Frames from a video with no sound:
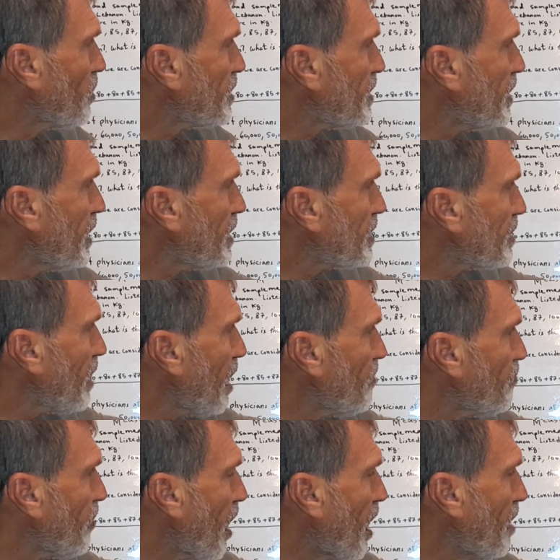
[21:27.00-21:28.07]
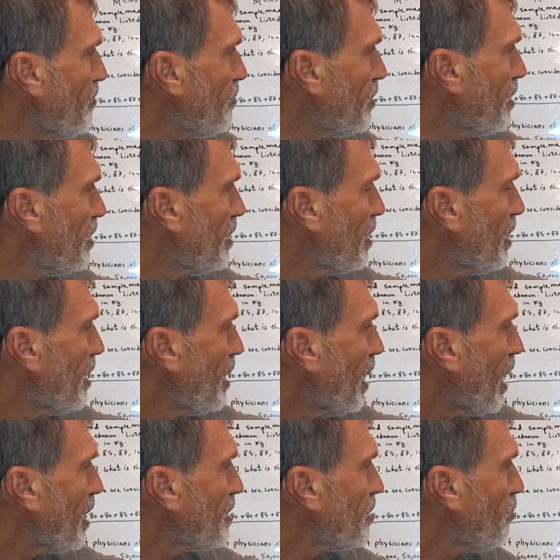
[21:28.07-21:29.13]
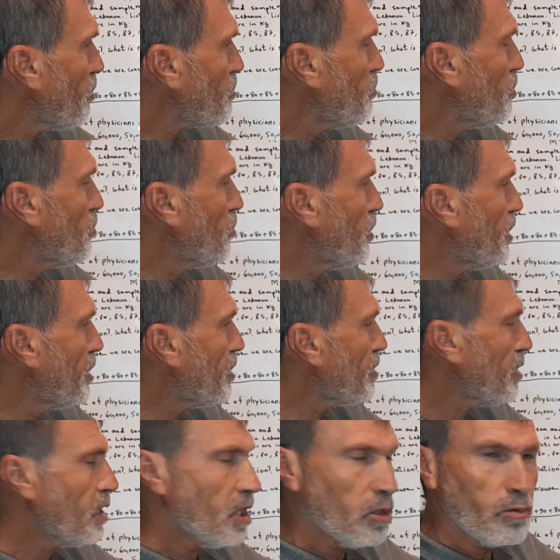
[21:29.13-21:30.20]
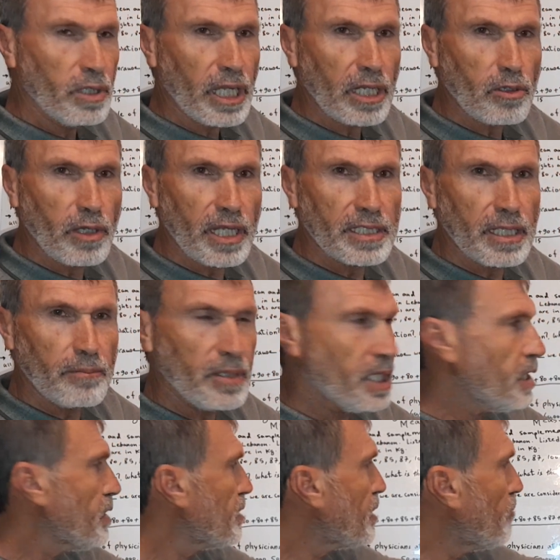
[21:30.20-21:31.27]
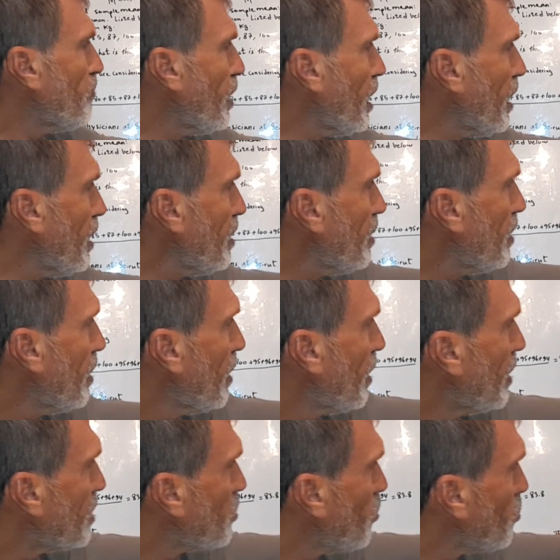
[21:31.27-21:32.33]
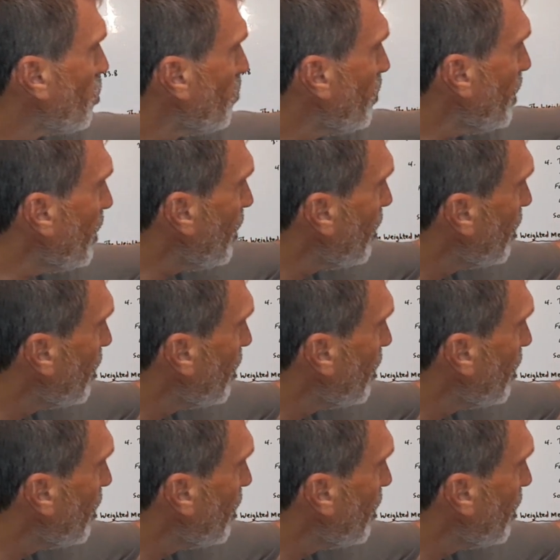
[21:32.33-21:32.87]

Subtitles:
6, 9, 5. And what we do here, we calculate the mean. The mean is going to be